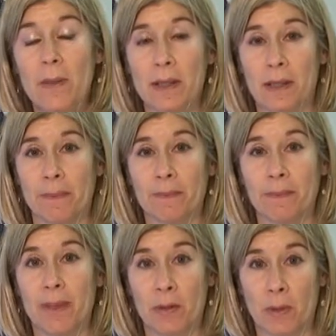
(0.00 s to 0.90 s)
busy
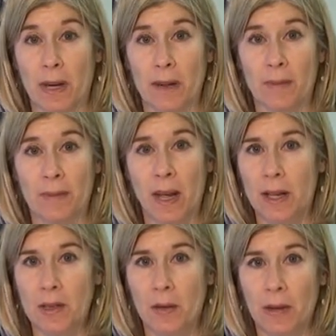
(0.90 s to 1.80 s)
this week,
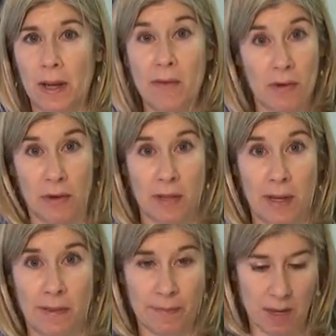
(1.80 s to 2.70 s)
and it's only
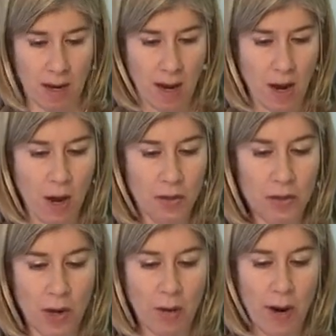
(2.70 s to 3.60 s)
Thursday.
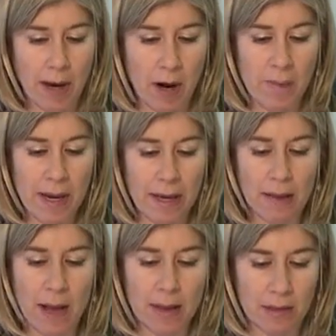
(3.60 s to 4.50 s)
So at our
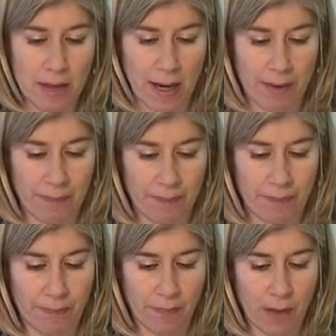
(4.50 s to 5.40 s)
meeting last night,
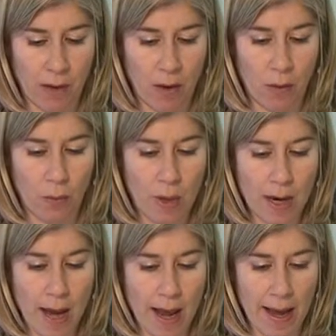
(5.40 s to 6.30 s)

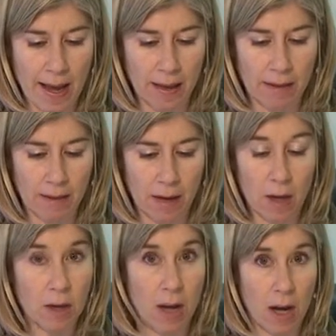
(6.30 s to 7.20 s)
we had
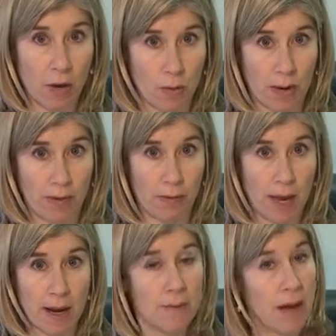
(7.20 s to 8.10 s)
a long one.
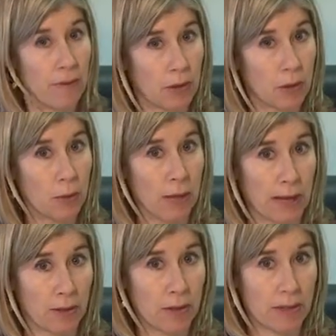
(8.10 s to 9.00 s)
We hadn't met for 2
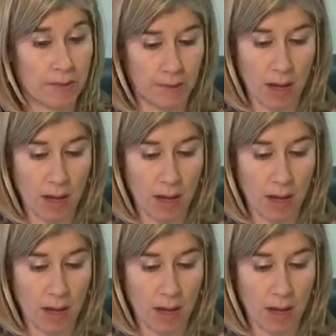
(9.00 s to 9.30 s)
weeks.